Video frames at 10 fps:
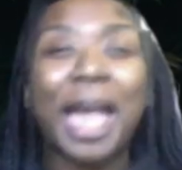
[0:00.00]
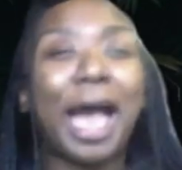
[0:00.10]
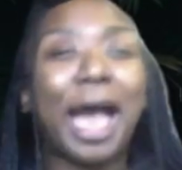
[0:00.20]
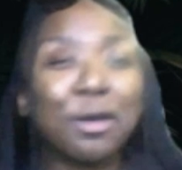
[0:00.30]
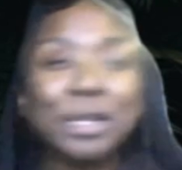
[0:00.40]

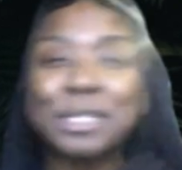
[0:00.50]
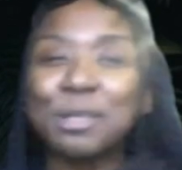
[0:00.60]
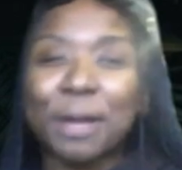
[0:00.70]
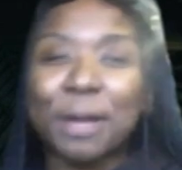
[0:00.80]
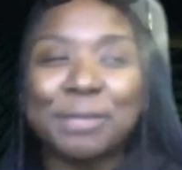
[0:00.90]
How does
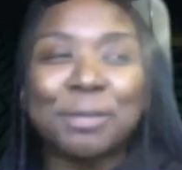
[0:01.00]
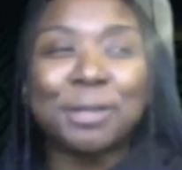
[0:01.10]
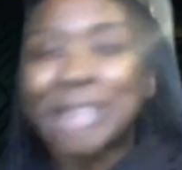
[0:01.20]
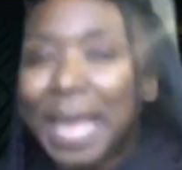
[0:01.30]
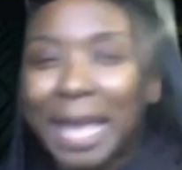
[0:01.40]
the breast
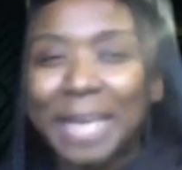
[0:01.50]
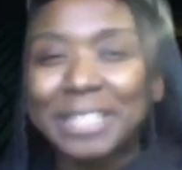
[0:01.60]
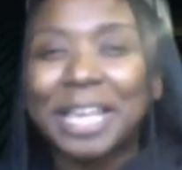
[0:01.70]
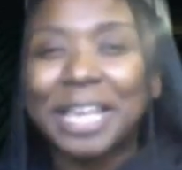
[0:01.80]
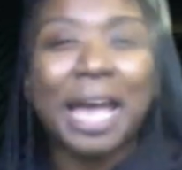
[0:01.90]
milk
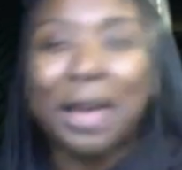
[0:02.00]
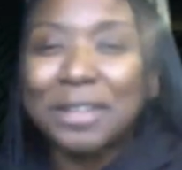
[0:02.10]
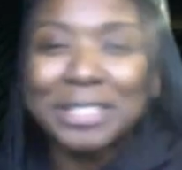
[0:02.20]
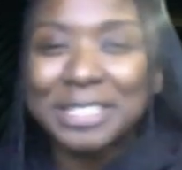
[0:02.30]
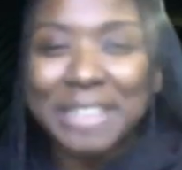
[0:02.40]
taste? Like, how
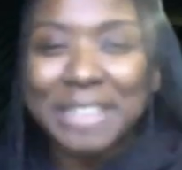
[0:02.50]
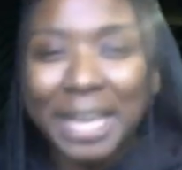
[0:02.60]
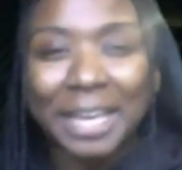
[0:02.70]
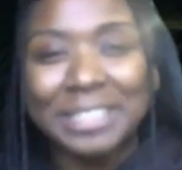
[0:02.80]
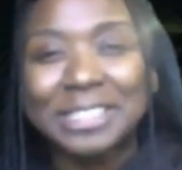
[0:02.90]
does it
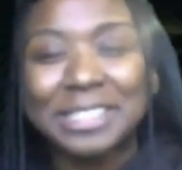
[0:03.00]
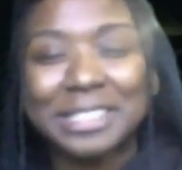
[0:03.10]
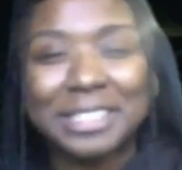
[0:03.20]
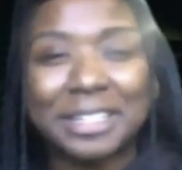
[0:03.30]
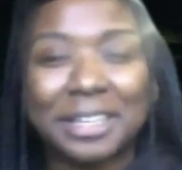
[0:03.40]
taste?